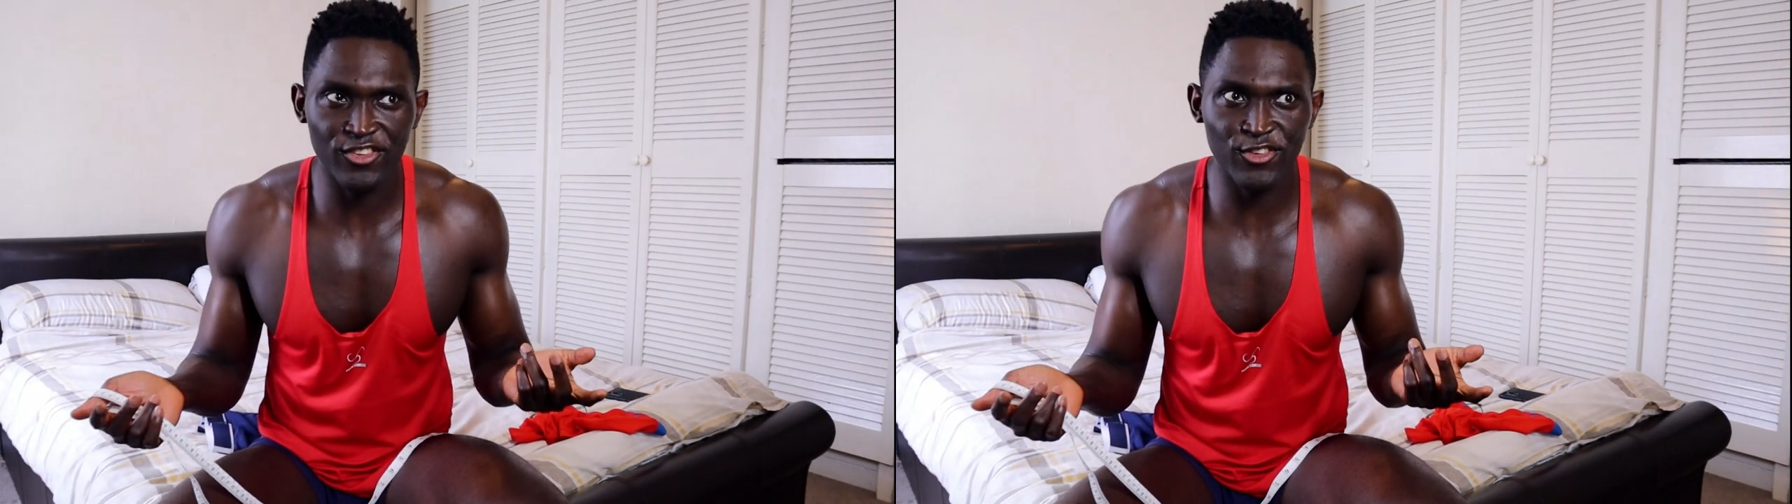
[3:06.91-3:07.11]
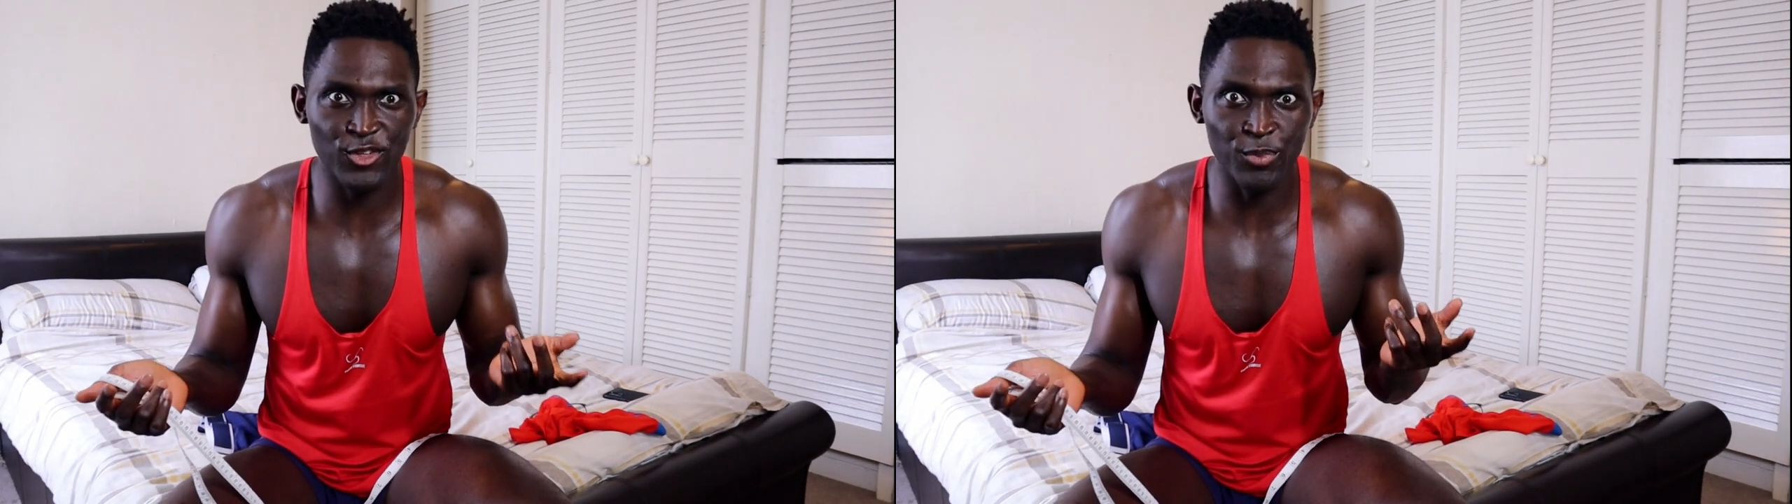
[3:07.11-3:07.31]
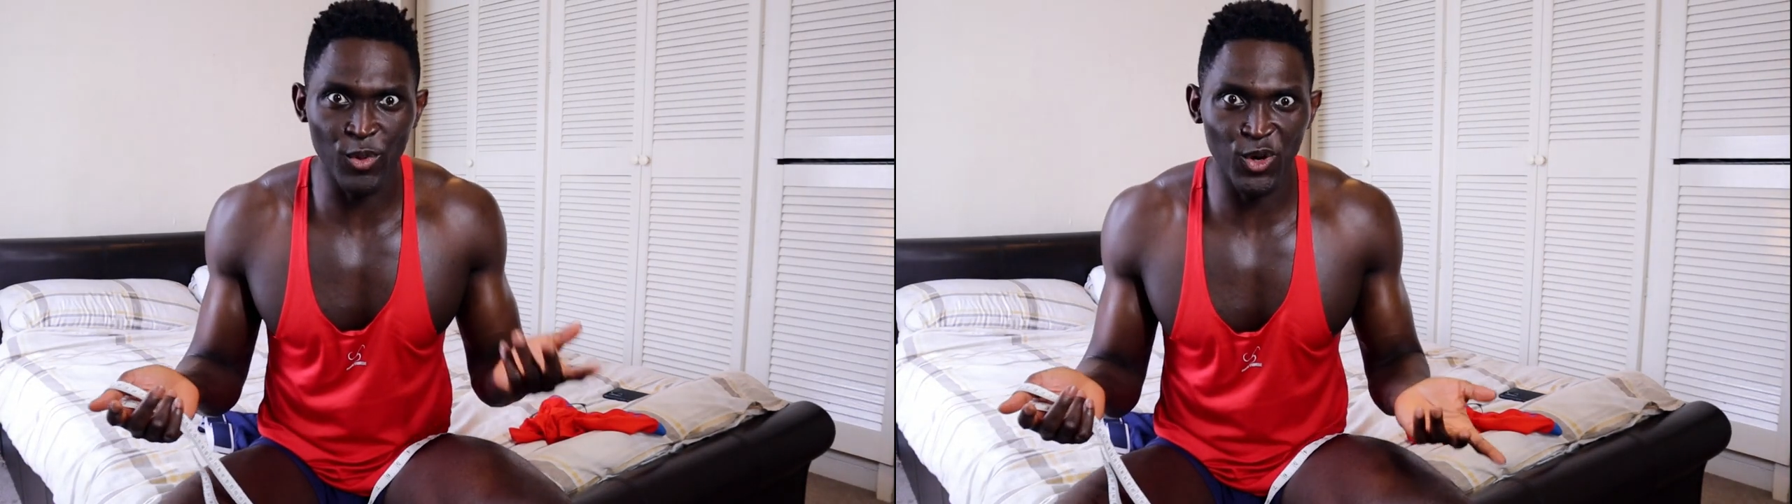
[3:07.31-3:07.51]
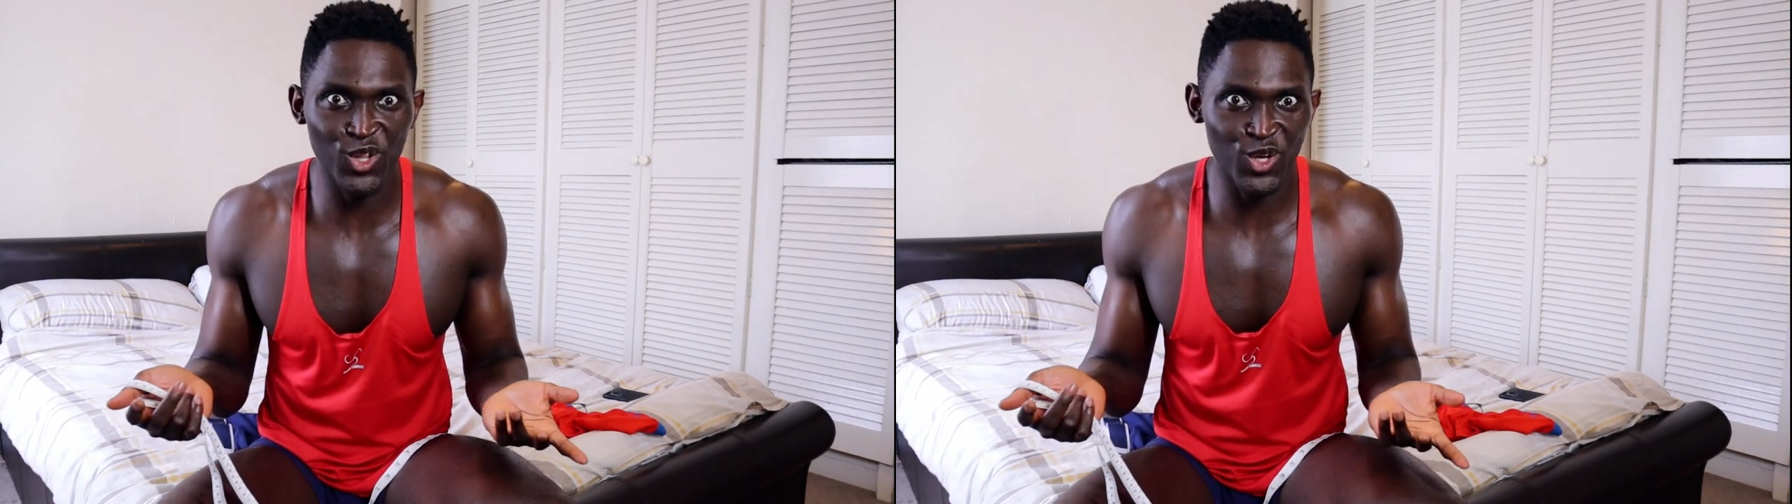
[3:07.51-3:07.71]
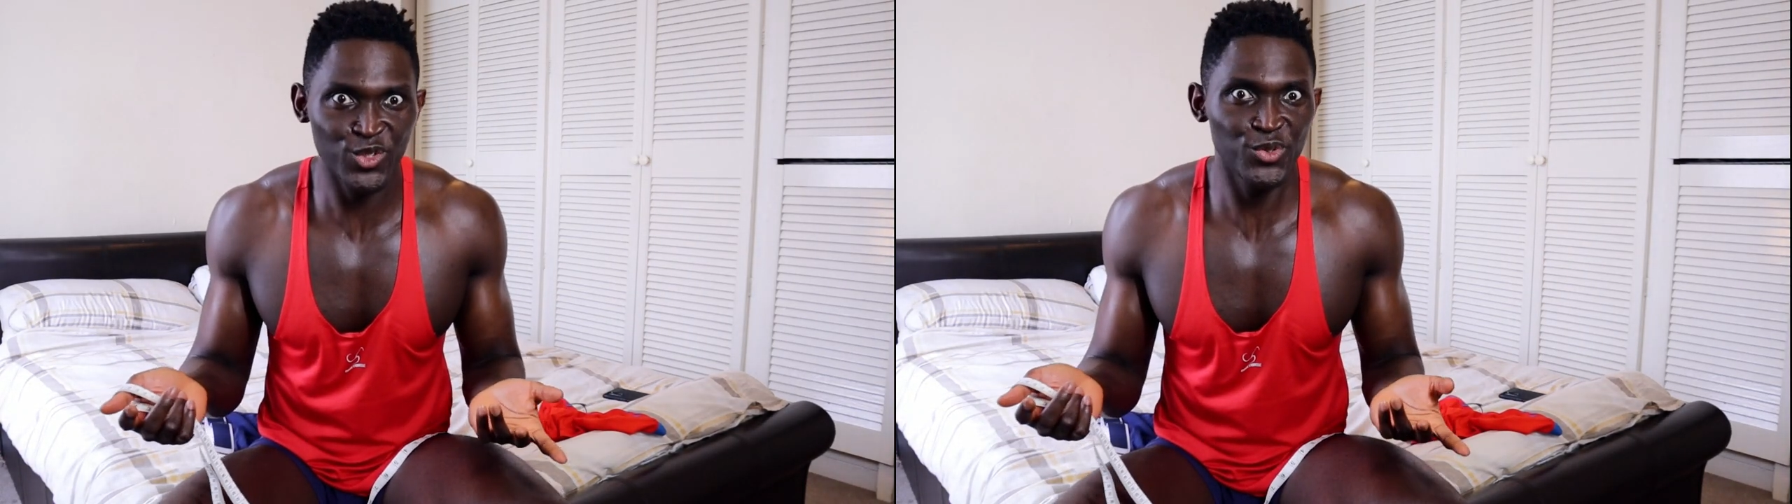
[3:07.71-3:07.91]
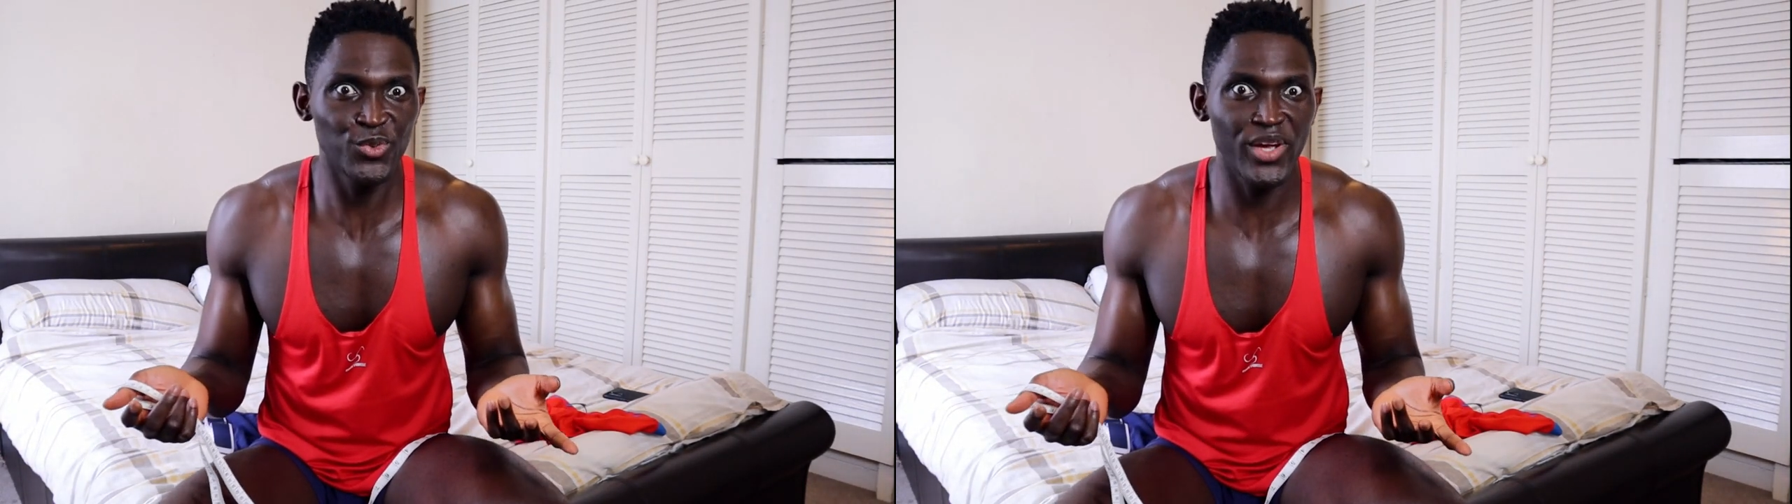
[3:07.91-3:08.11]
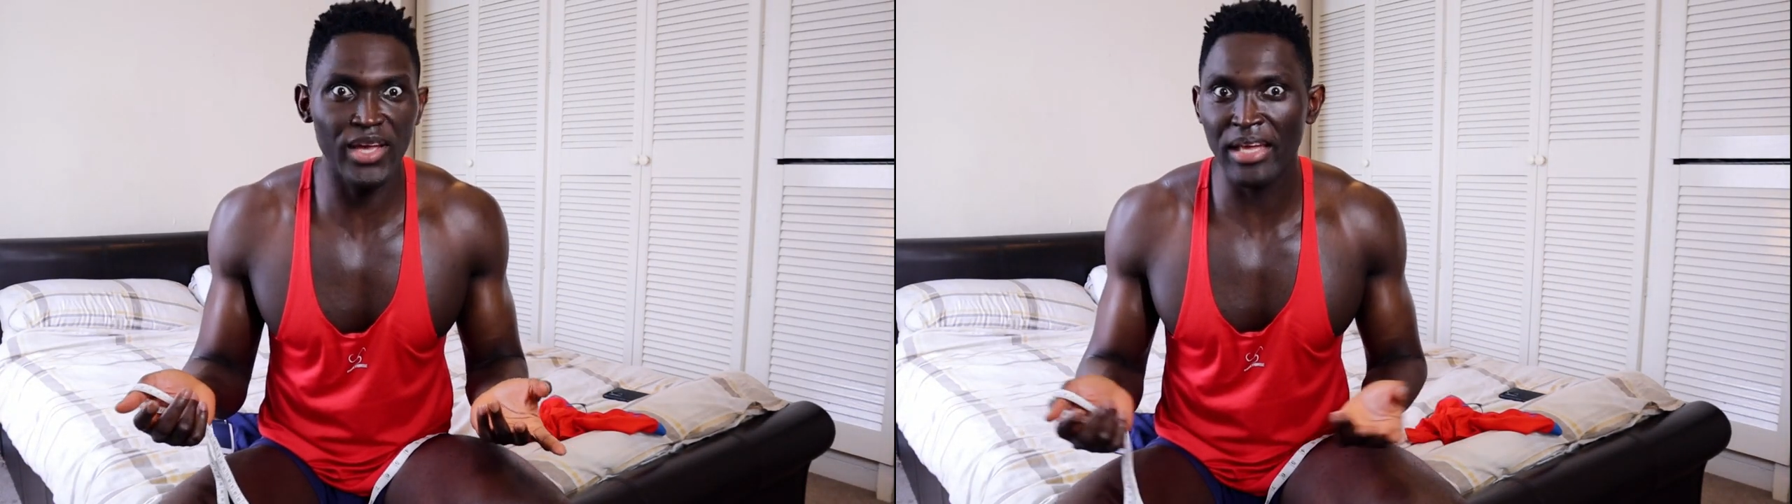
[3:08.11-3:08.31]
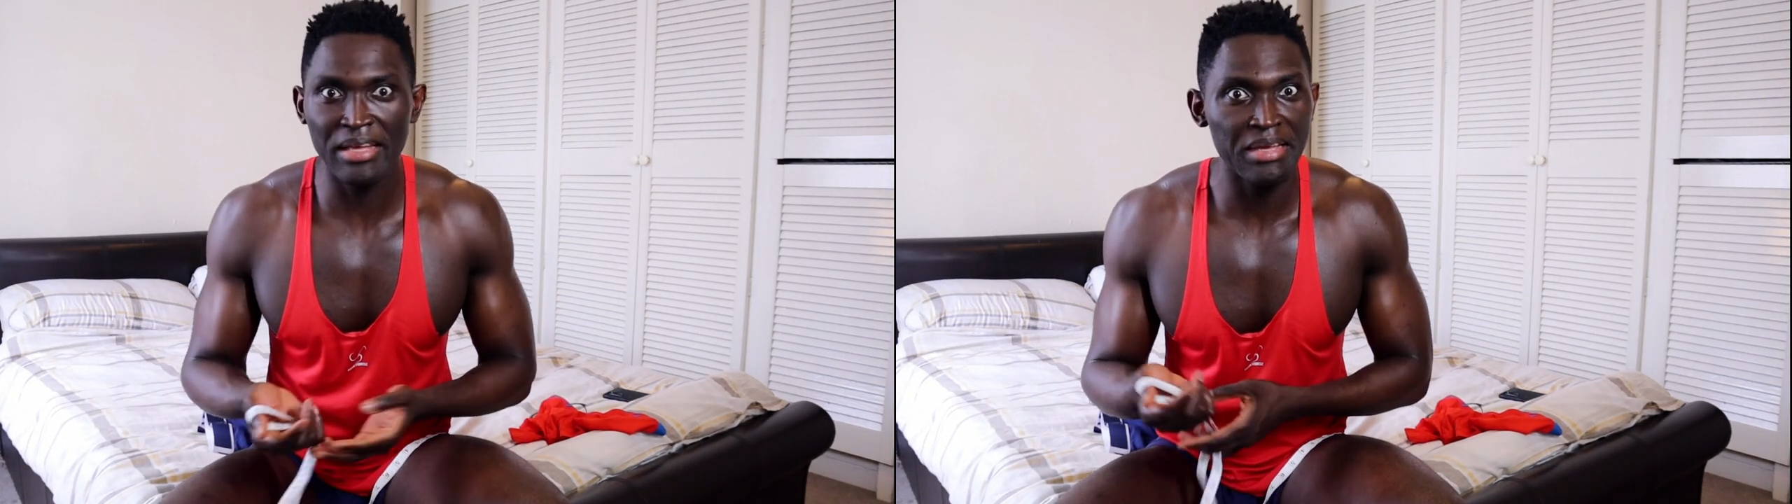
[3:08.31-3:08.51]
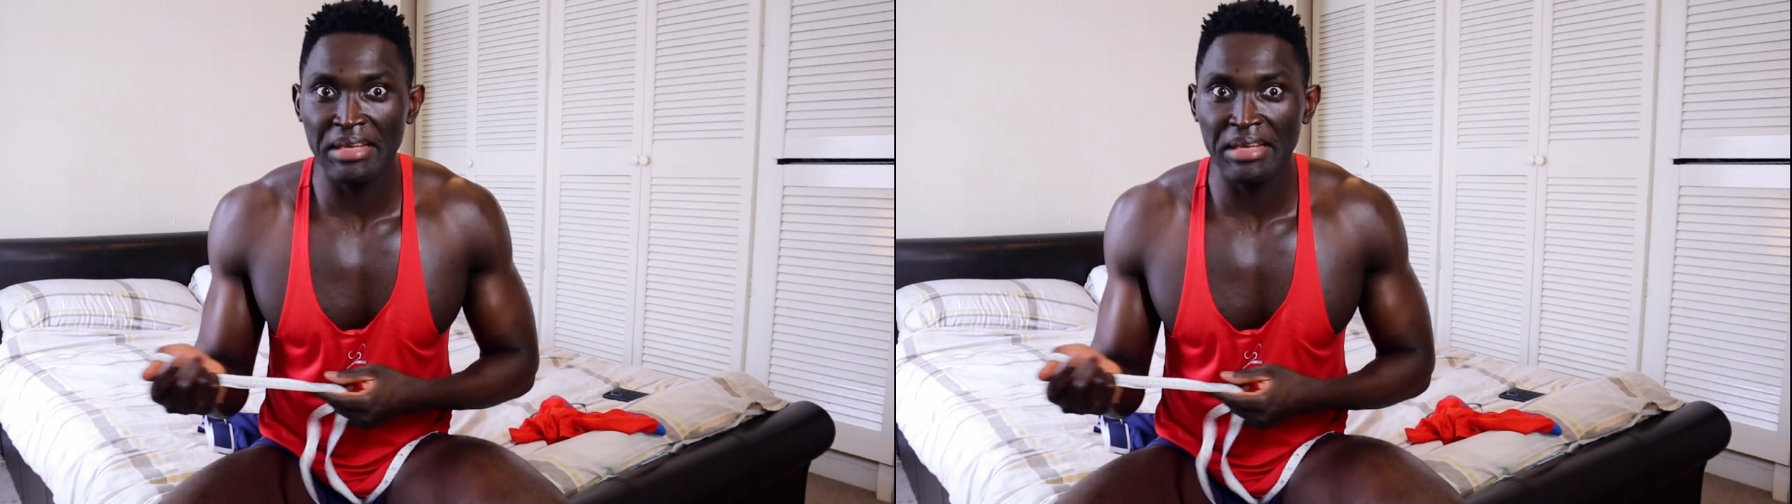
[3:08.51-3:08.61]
small underwear